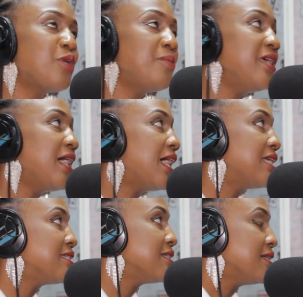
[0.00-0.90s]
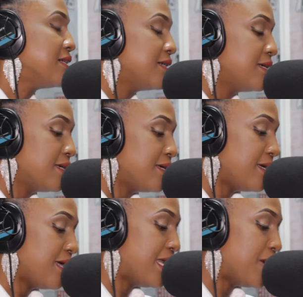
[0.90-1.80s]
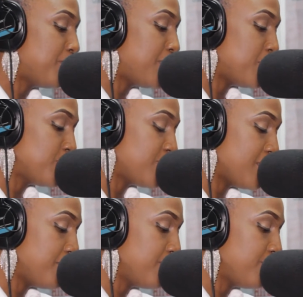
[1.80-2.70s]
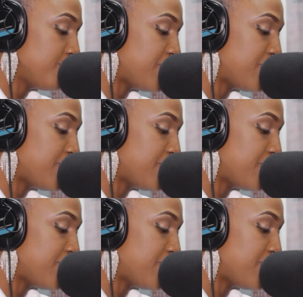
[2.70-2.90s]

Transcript: probably had a number of them,